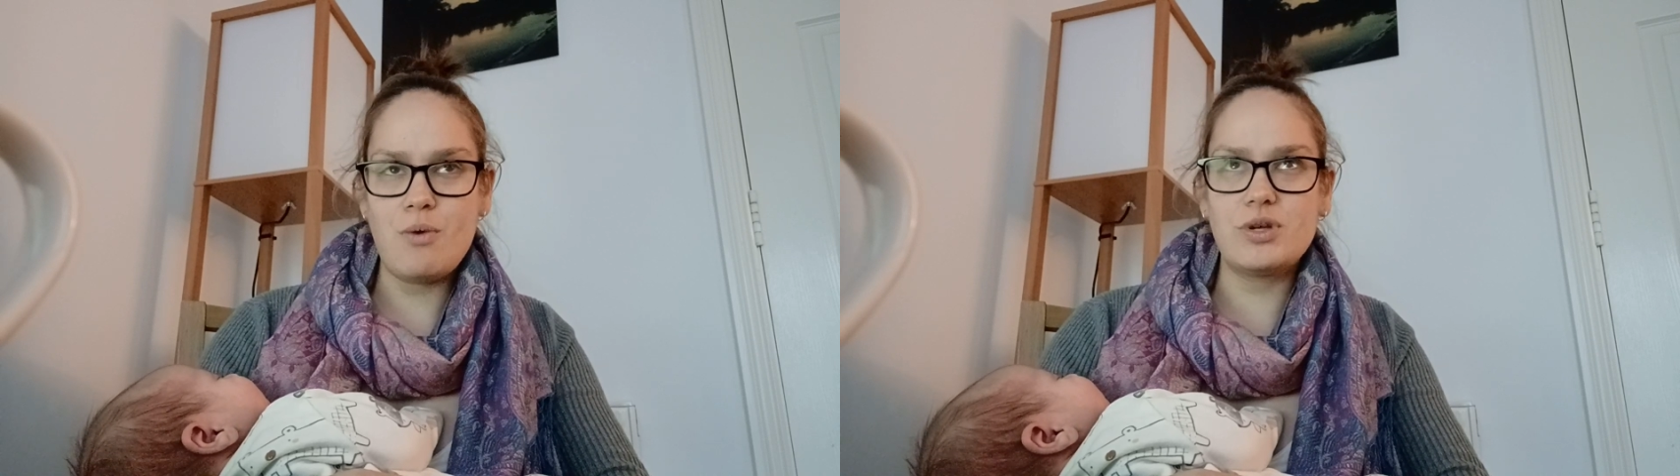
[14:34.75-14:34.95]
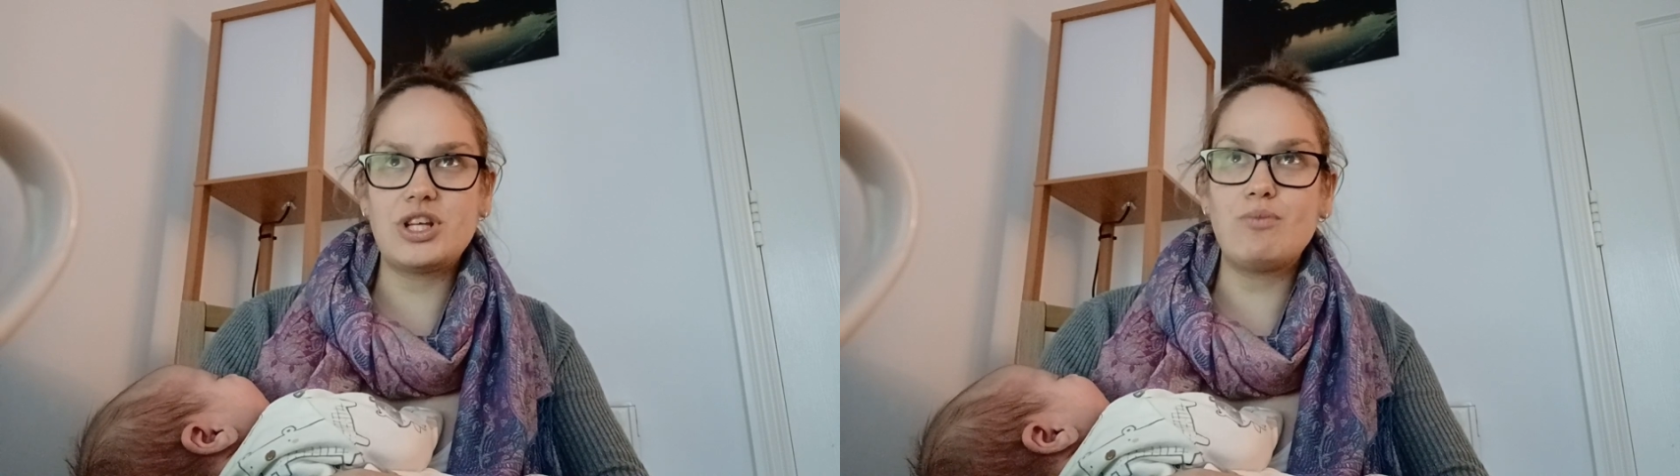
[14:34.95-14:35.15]

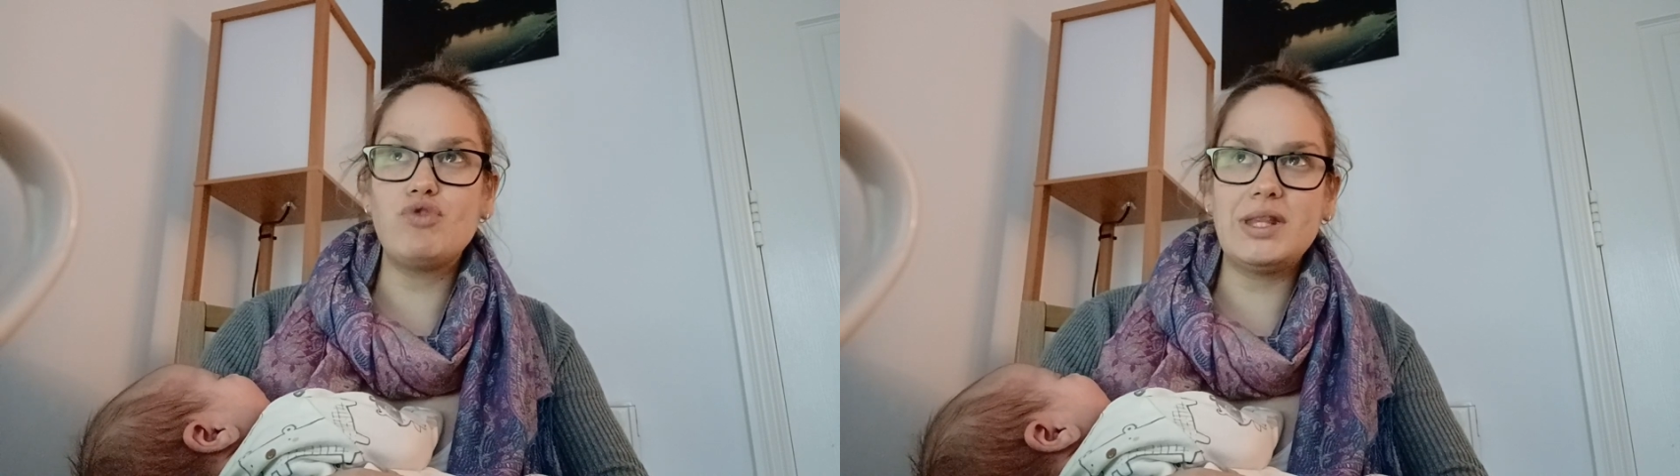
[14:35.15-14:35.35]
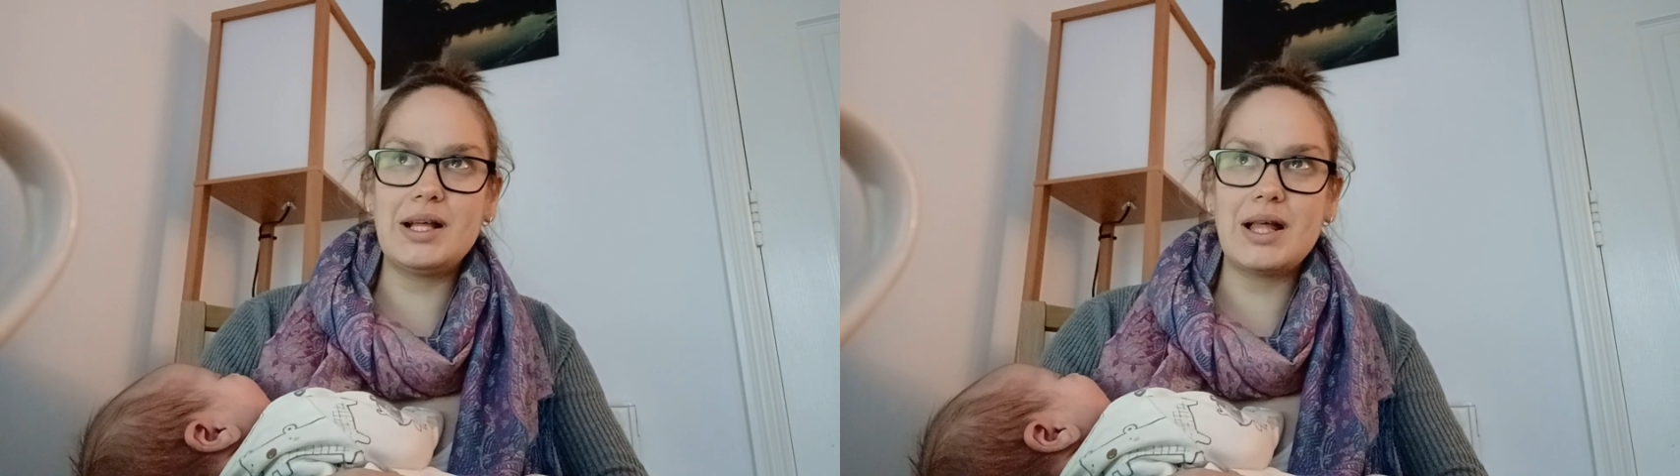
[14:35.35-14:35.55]
which I'm
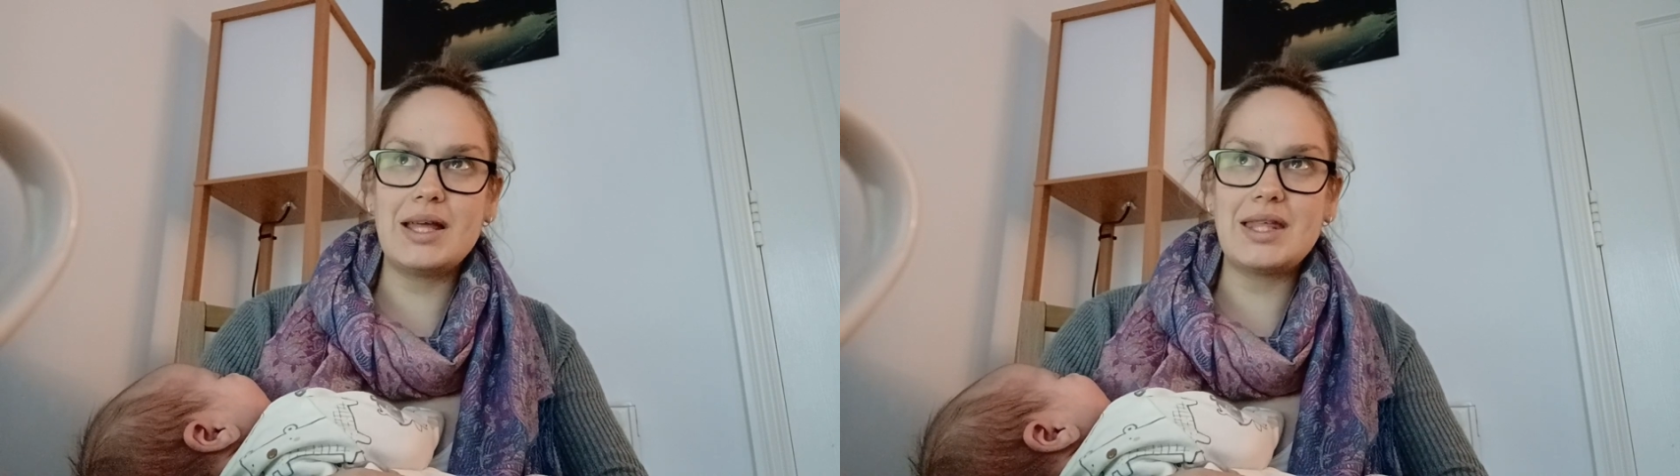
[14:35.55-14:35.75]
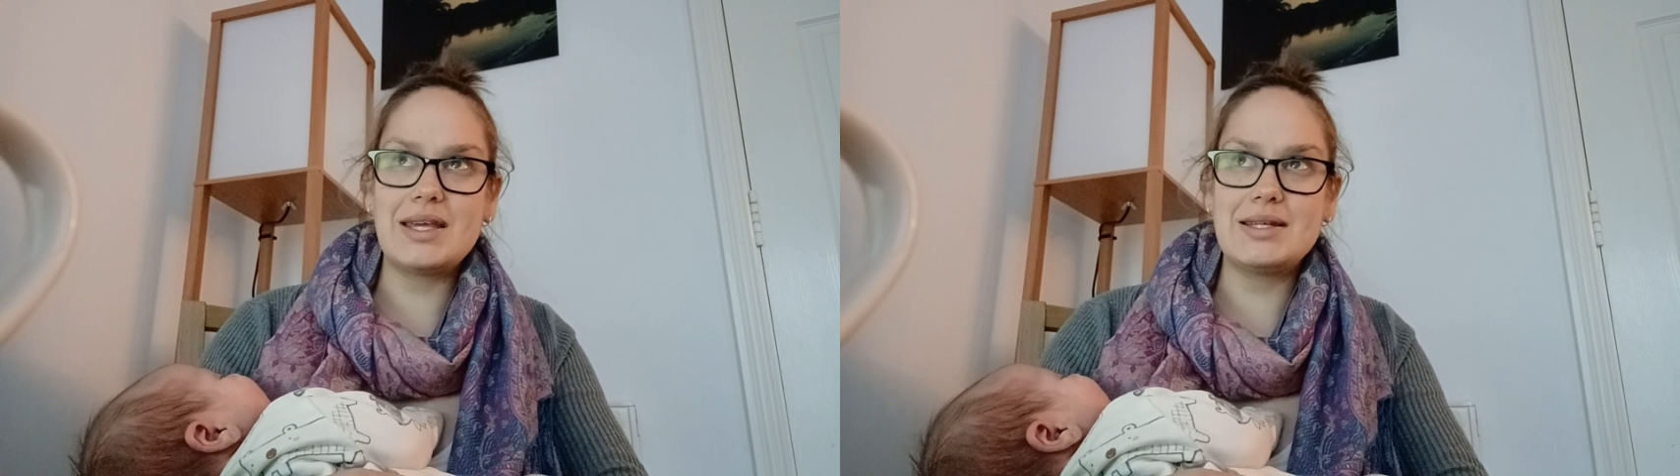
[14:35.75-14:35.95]
really glad
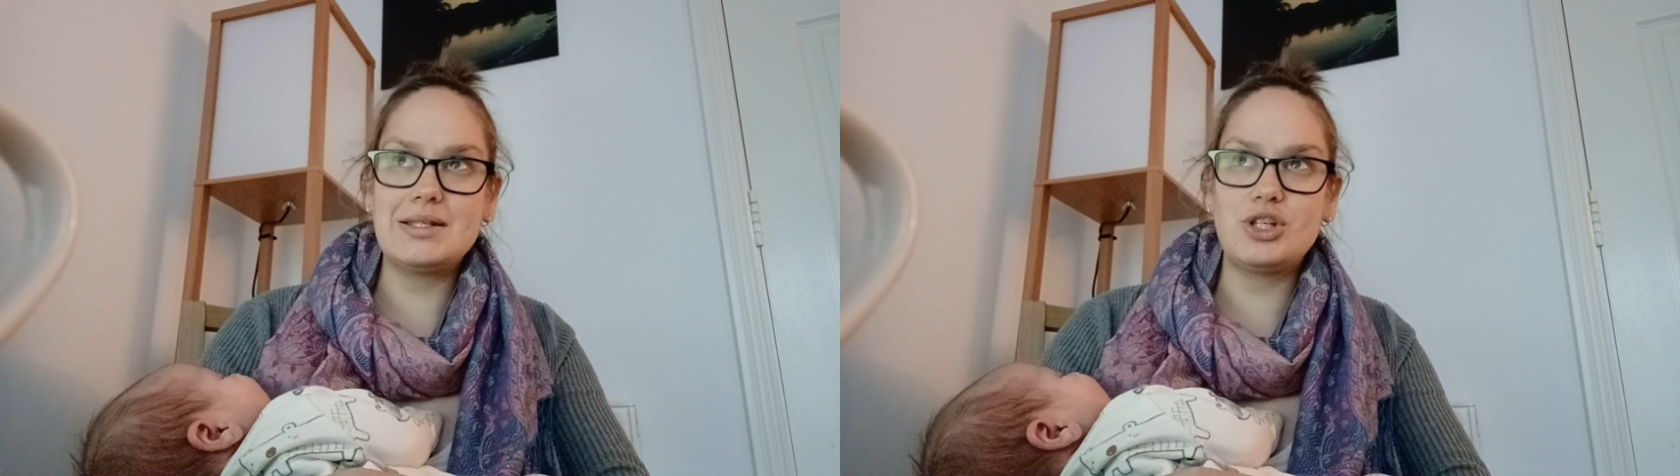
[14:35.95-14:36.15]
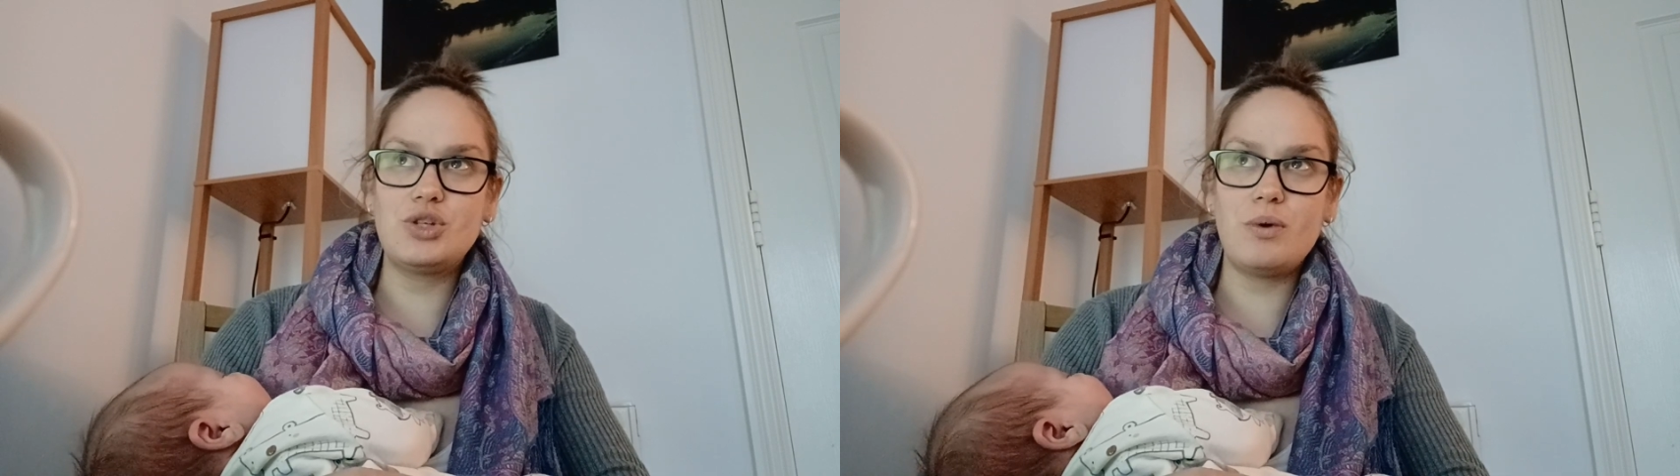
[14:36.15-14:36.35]
they
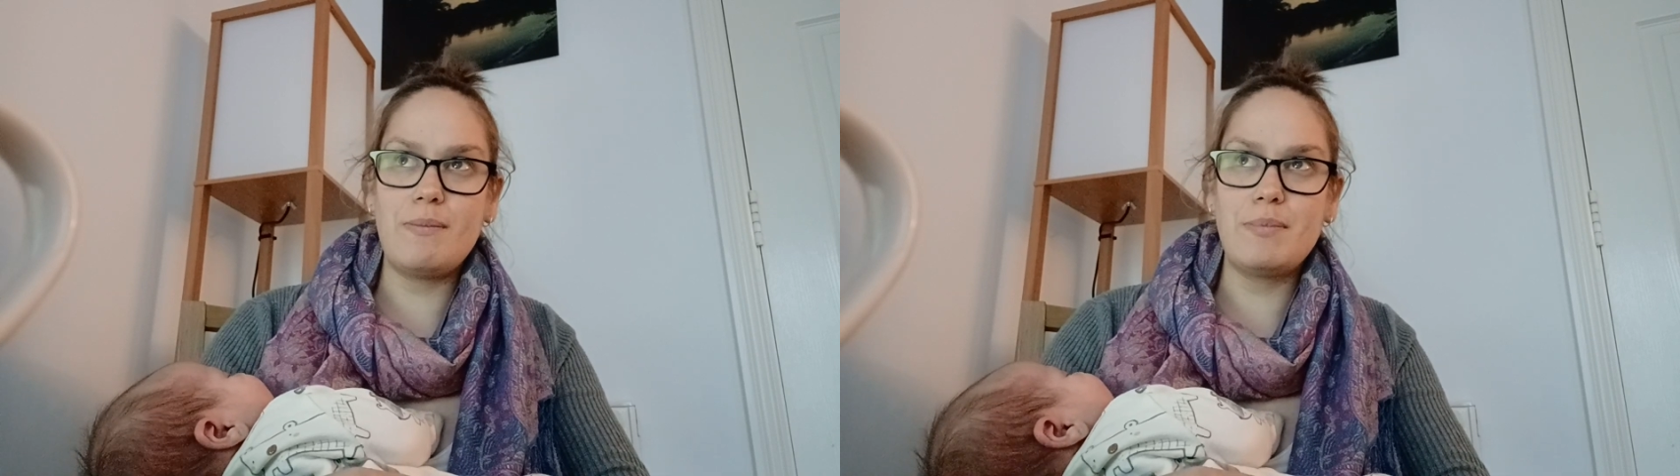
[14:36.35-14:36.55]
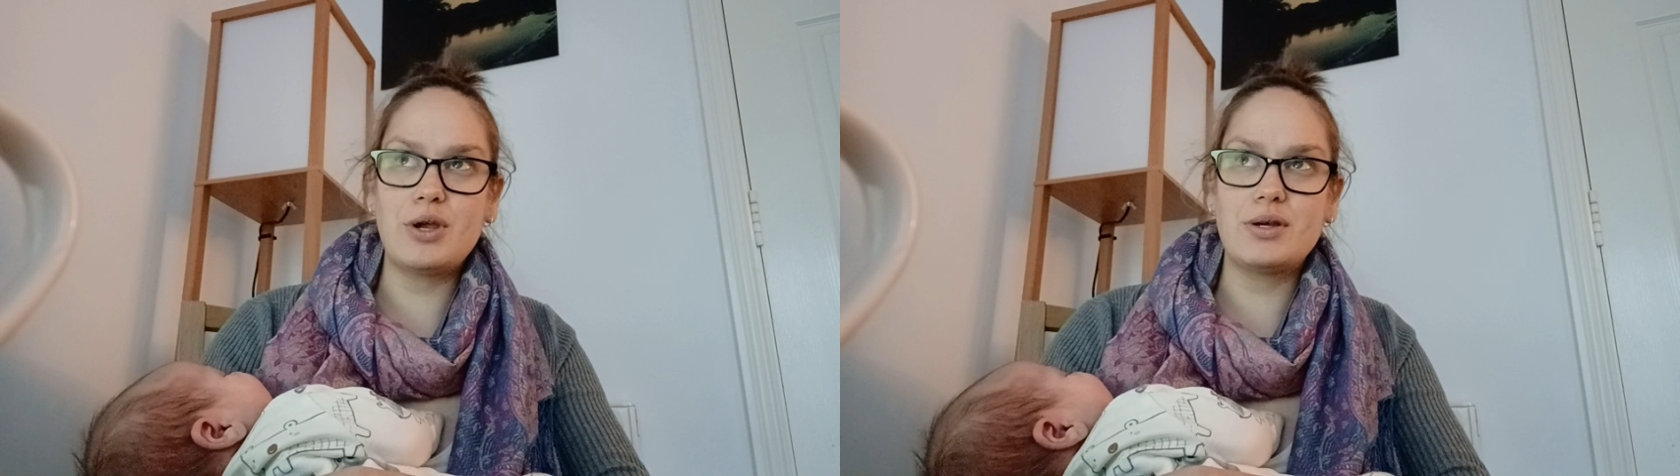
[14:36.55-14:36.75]
hinted to him
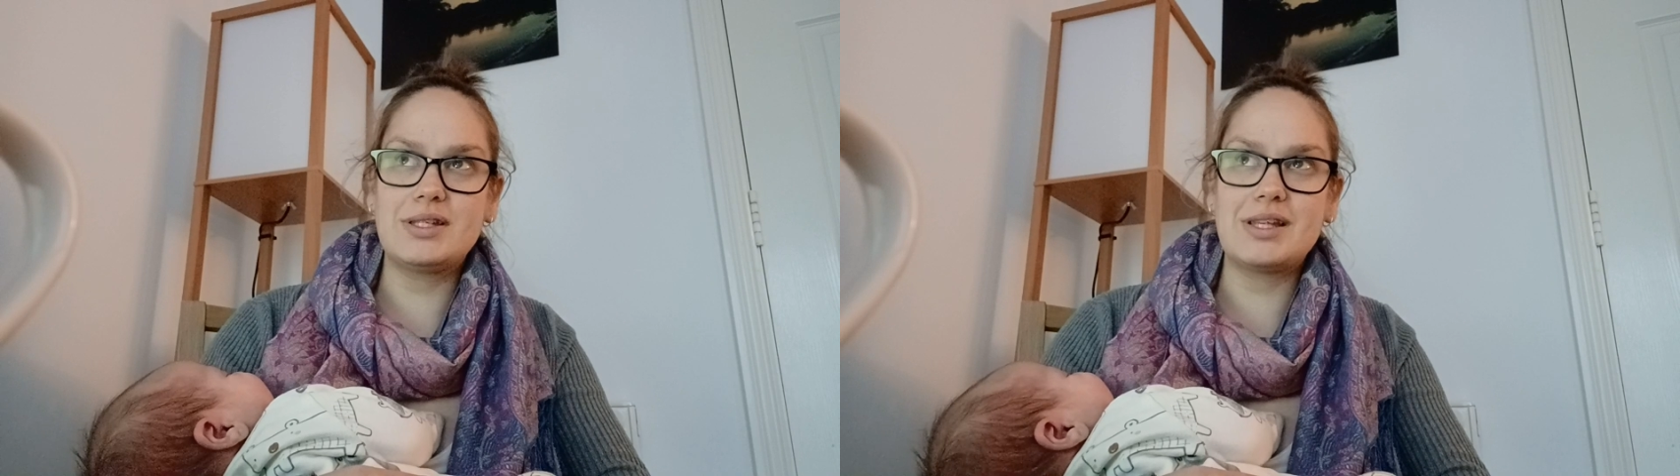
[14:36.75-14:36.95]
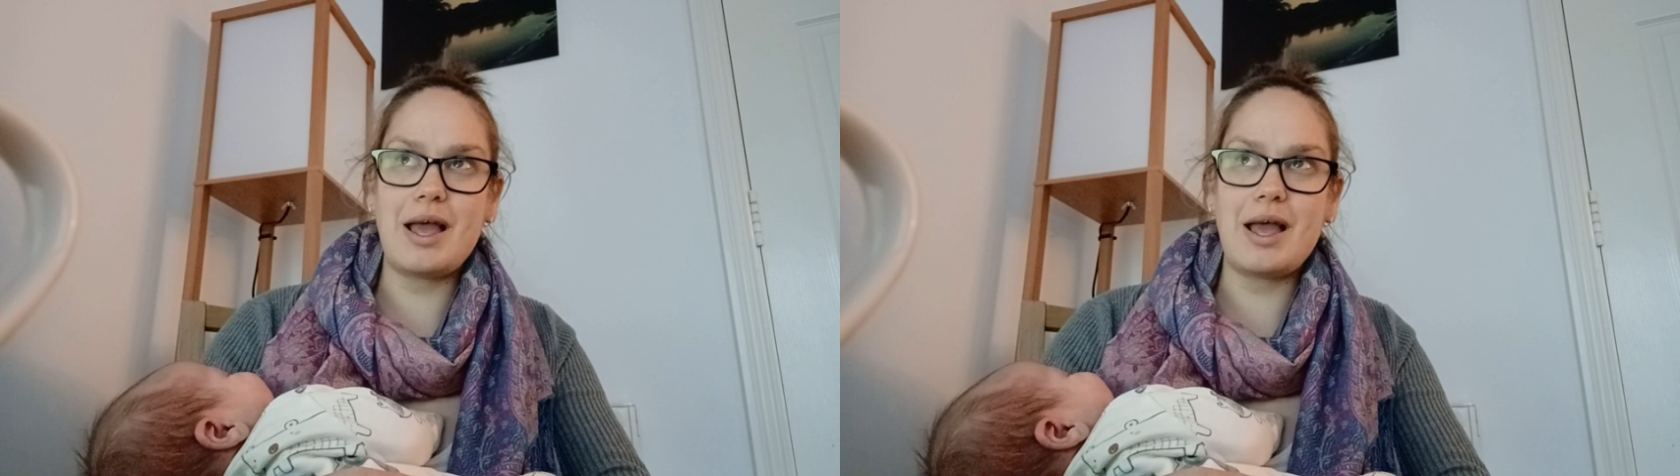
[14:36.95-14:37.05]
because,